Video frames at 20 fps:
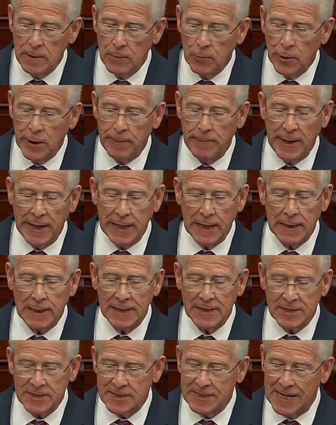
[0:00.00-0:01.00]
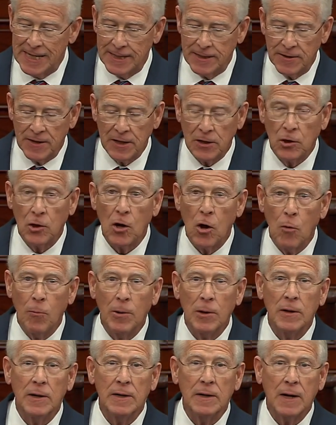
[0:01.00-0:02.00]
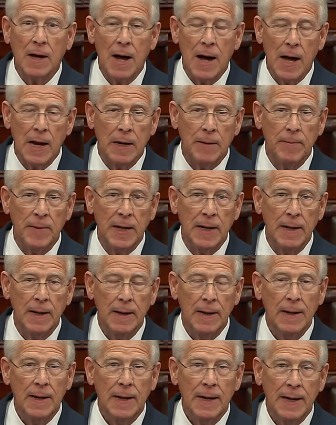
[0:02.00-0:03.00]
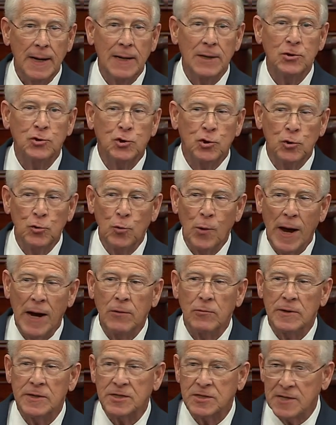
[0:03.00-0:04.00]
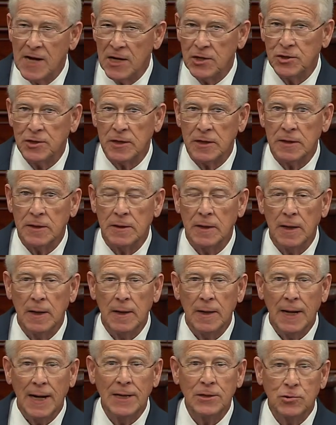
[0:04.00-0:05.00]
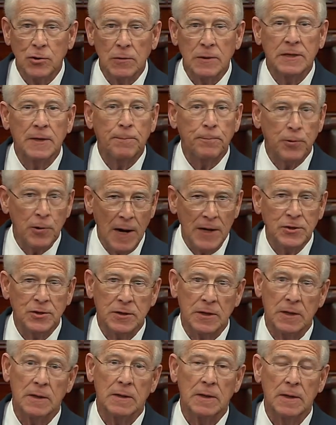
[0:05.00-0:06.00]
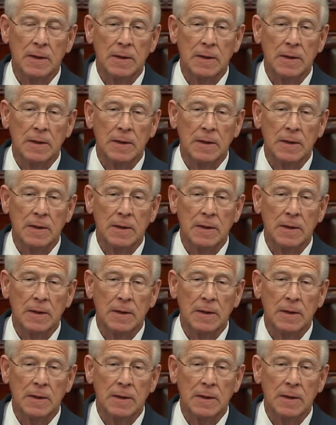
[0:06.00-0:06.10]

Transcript: would immediately send the global economy into a recession, into a depression,